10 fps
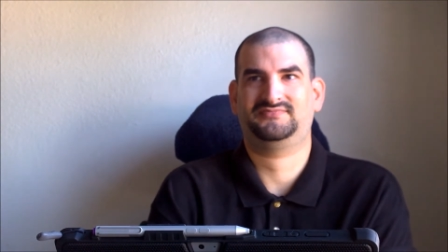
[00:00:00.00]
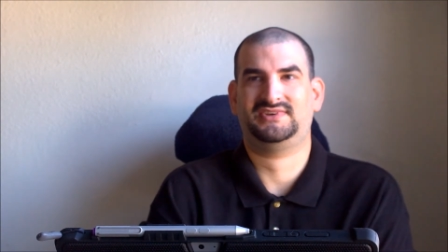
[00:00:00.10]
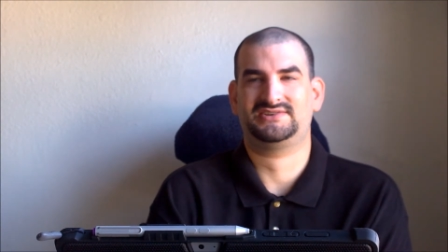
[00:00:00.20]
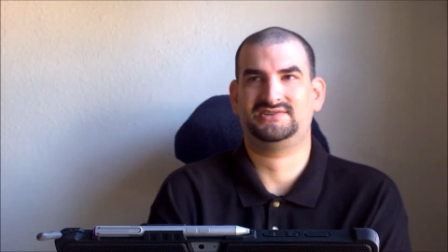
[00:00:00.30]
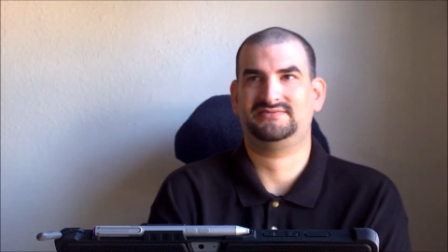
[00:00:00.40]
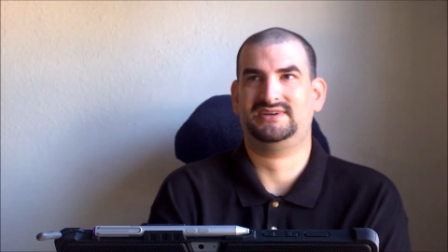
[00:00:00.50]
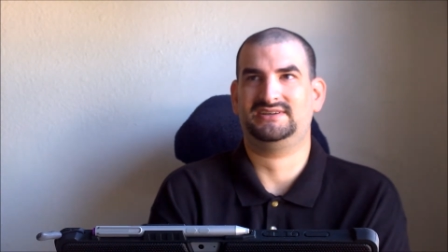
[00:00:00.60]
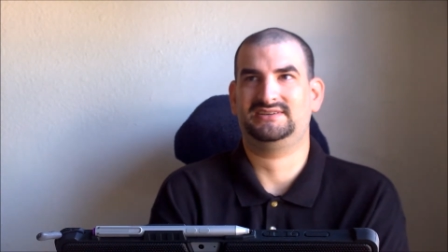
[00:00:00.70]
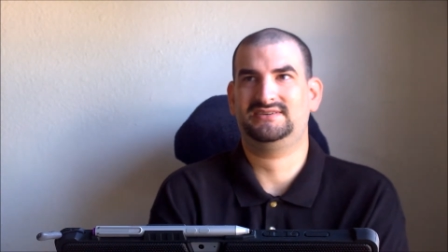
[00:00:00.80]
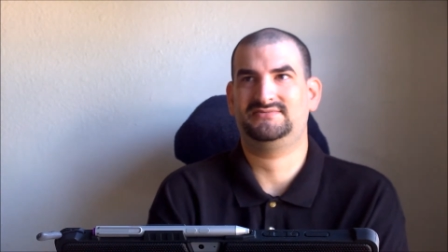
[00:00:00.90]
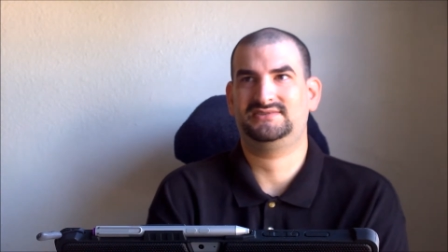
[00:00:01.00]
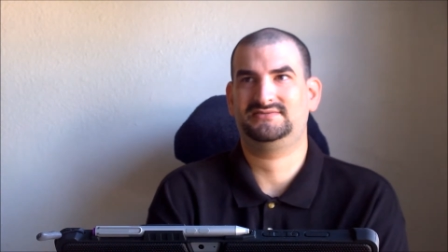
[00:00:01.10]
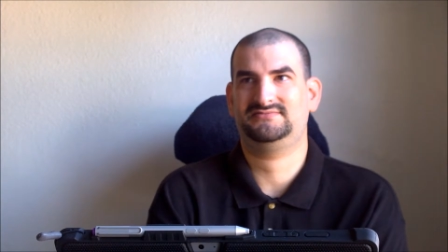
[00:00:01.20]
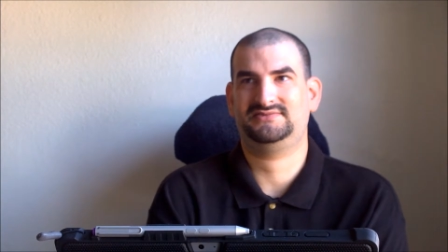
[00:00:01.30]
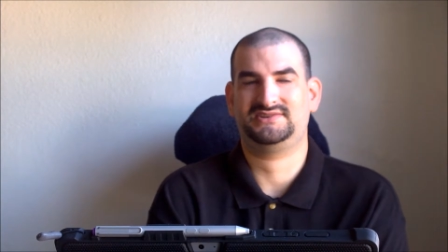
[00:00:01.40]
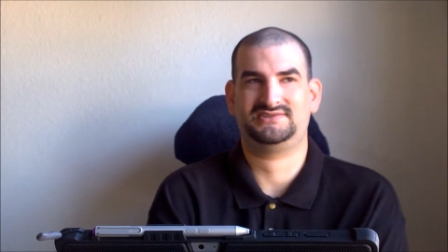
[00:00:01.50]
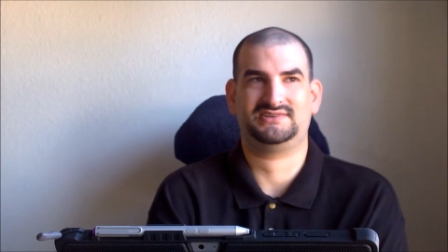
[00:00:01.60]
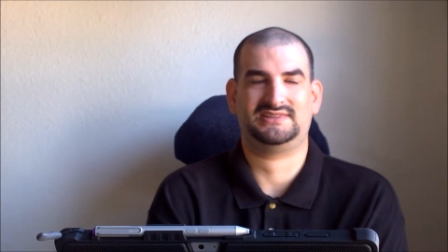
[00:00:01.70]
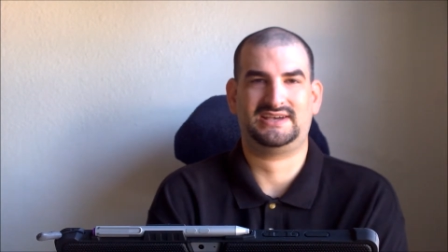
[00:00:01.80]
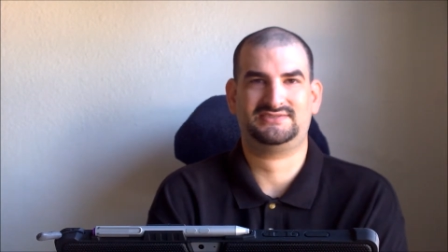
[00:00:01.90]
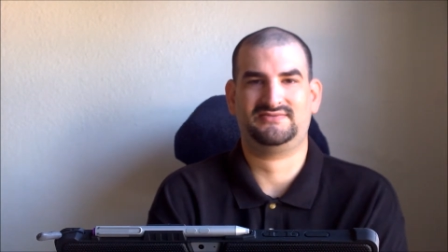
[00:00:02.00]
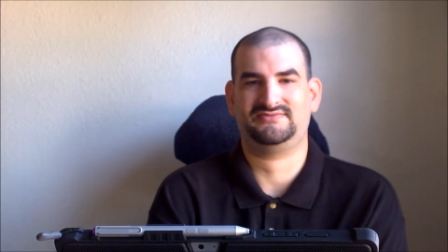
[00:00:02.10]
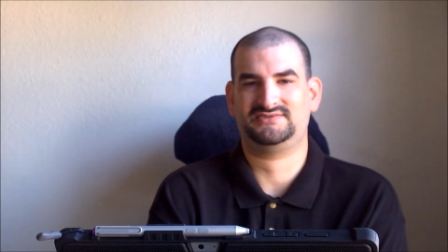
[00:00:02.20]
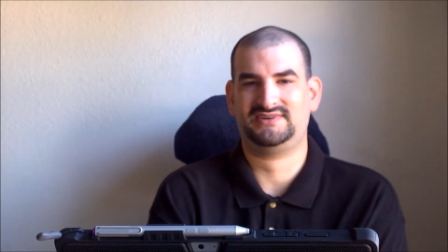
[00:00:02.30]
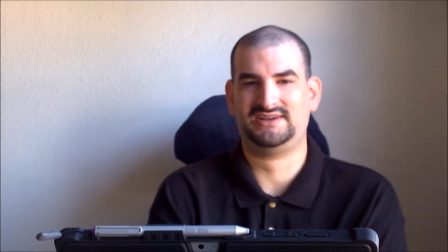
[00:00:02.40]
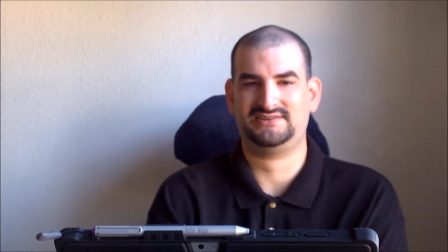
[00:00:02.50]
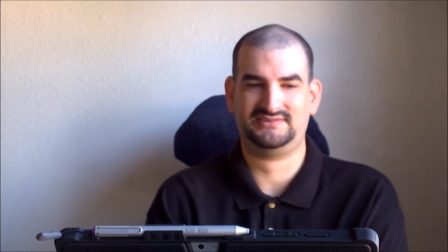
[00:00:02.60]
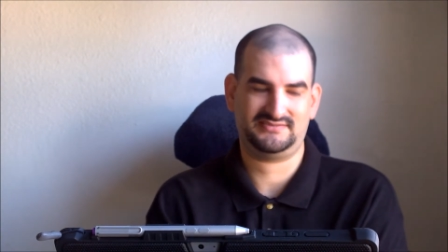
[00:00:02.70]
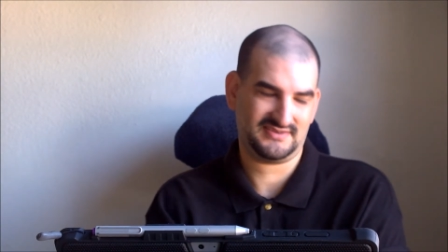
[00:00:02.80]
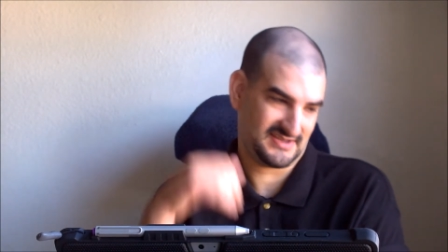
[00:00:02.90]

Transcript: I'm not sure if I can get one because the last one was raggedy.